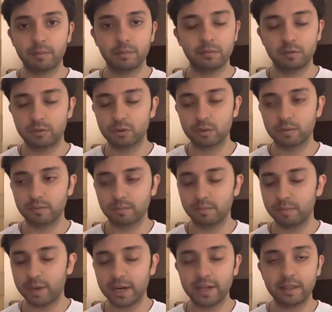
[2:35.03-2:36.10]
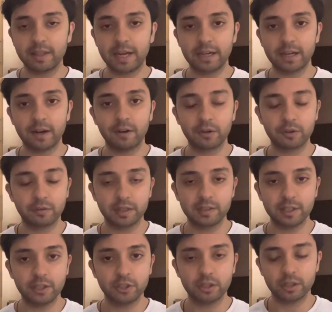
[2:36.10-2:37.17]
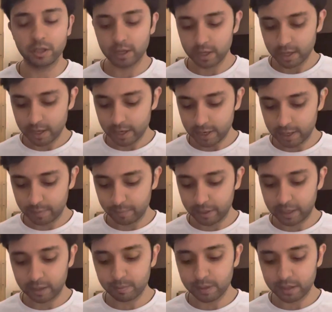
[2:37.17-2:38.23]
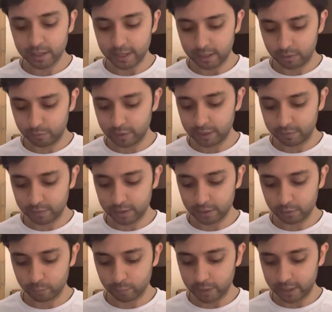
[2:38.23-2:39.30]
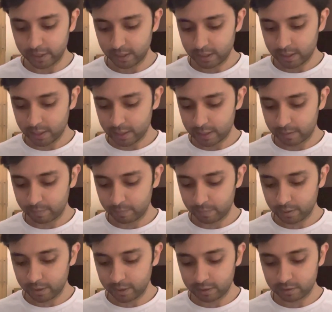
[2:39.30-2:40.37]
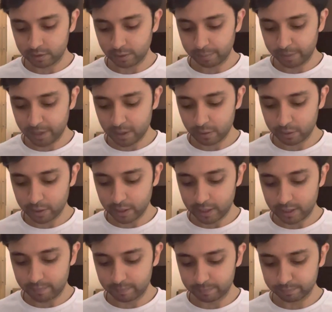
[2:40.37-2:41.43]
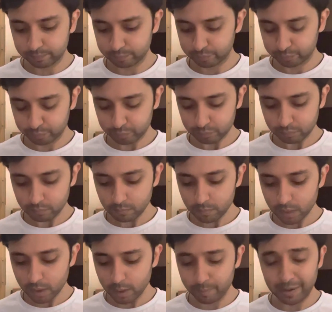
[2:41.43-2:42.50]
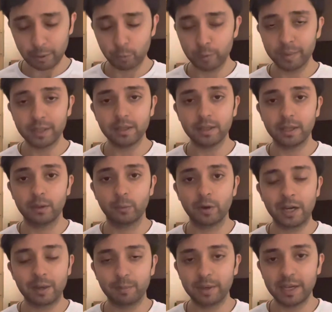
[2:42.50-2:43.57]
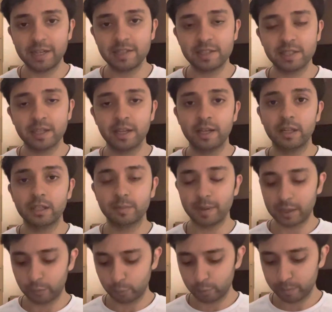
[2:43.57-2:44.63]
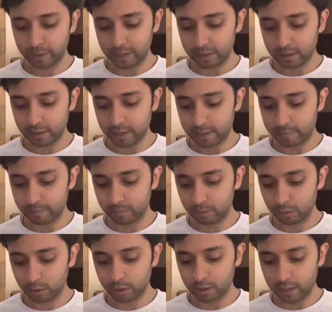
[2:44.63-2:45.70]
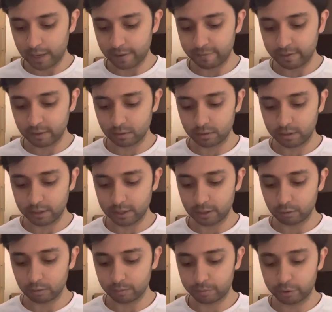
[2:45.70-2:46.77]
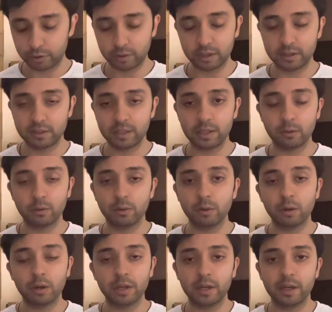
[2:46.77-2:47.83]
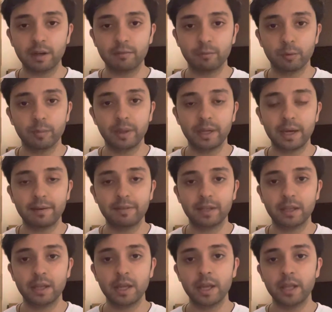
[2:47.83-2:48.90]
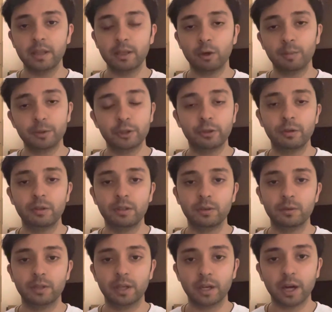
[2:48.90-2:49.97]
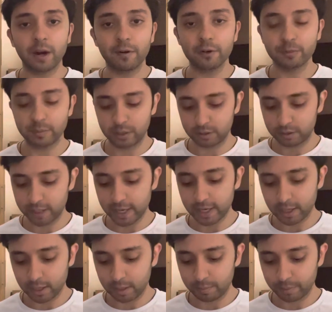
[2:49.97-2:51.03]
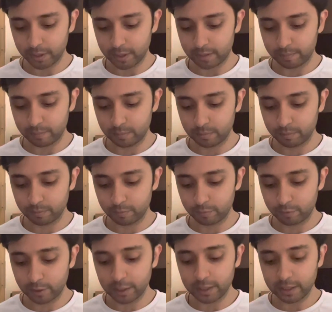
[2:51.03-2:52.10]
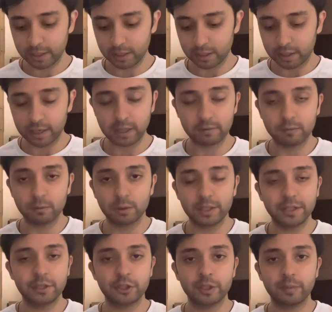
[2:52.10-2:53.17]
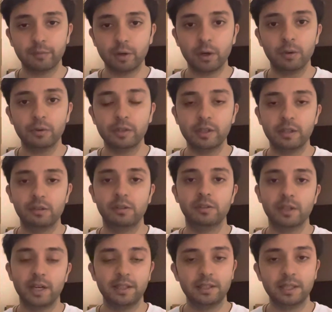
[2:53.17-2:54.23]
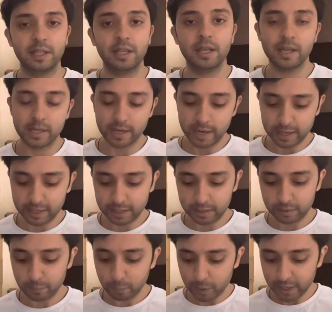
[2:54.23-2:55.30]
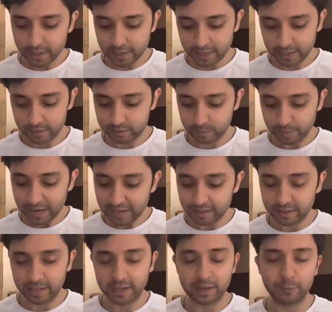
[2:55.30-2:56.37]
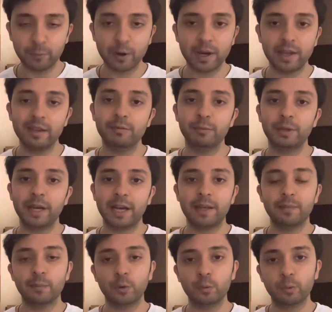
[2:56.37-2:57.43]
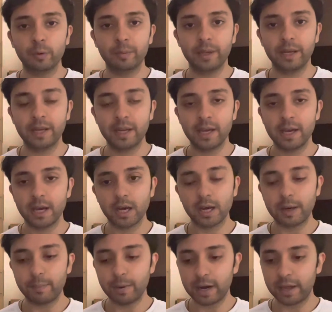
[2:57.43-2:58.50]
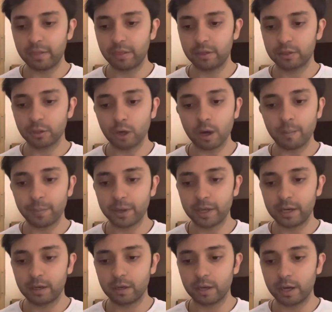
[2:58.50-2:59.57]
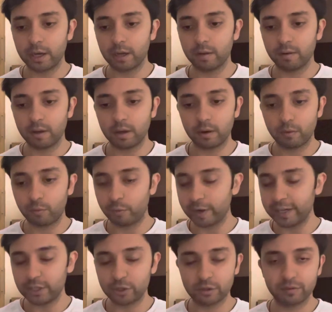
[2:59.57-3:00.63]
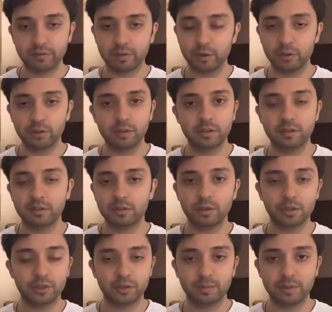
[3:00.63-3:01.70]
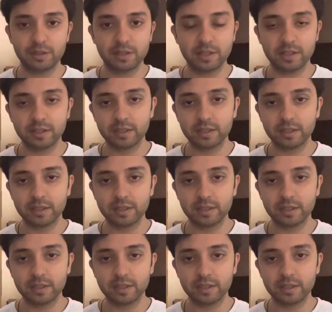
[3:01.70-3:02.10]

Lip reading: sort of mind that characterization. And I mean that in a really, really good way. It's about women in the workplace. It's about women not having the opportunity, or not enough women having the opportunity or the encouragement to take up really high level leadership roles in society, and why that is a bad thing, and why if we had more women at the top in a range of fields, so this is not just business.